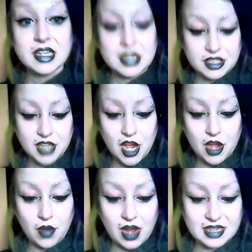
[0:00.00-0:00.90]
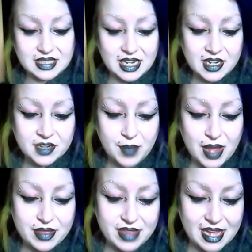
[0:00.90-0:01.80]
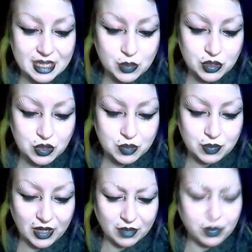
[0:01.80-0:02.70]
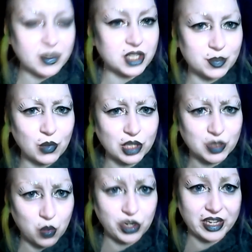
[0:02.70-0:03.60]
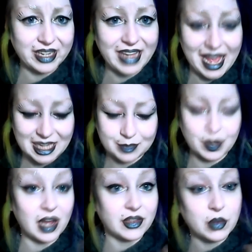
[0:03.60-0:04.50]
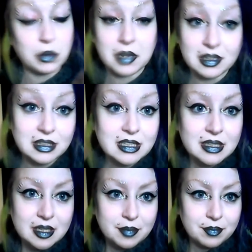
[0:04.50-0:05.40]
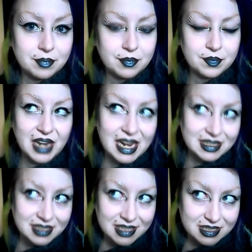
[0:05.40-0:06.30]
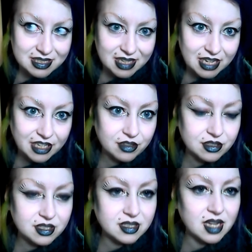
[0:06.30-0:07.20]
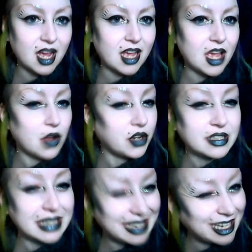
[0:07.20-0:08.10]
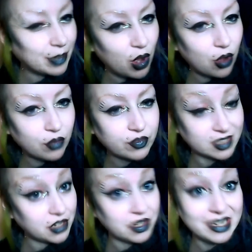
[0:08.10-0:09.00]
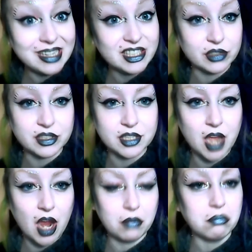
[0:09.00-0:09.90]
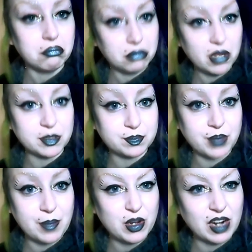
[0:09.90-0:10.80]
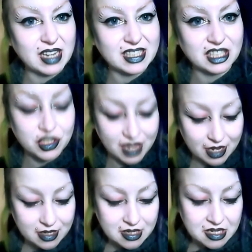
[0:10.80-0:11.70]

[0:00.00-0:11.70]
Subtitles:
So I decided to buy this, which was like probably the smallest one you could get. But I thought, well, the last Talises thing I used, I only used a little bit of because I only need to. So it was a good idea to do that.